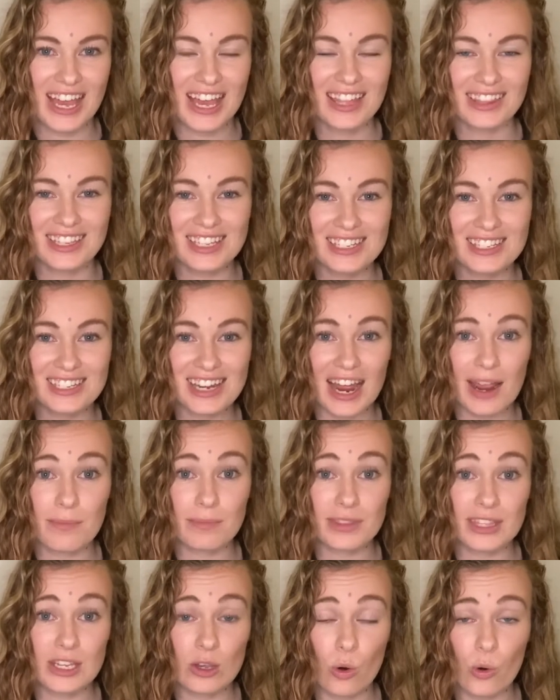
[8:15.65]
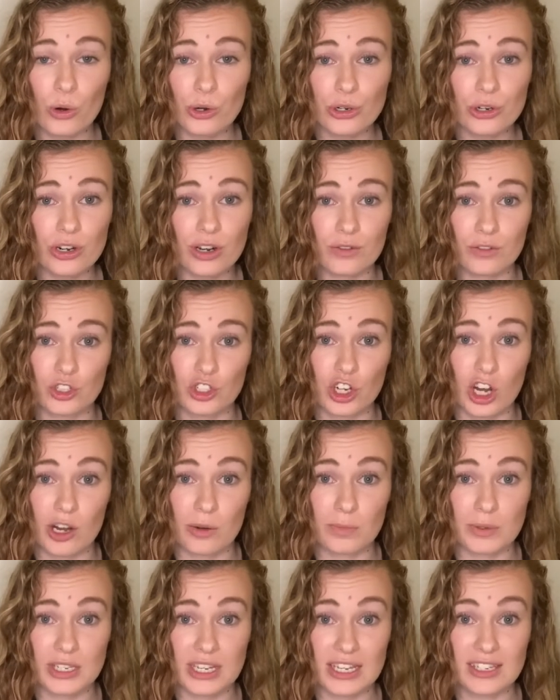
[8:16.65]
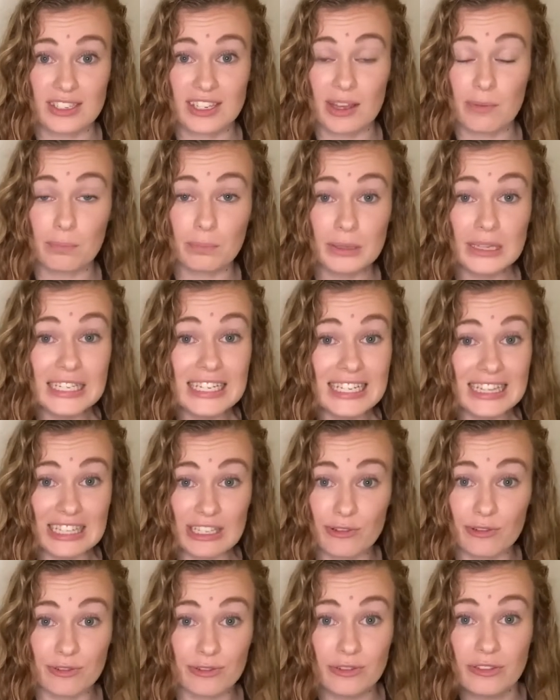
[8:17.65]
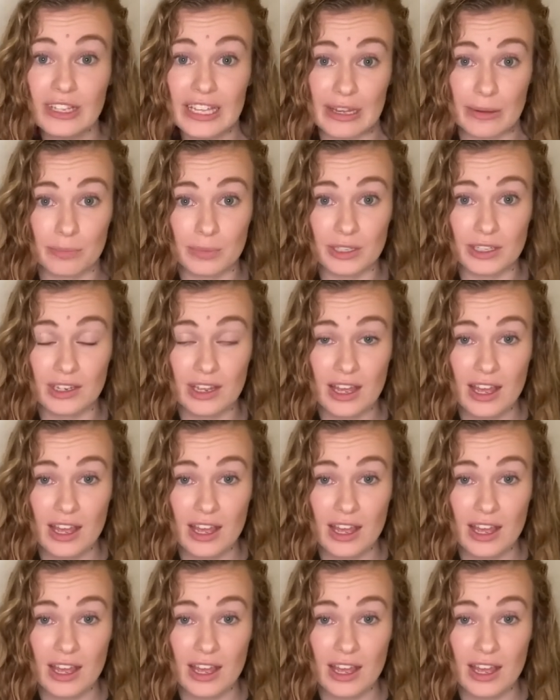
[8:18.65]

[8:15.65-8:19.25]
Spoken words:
This time the order of sharps is completely flipped.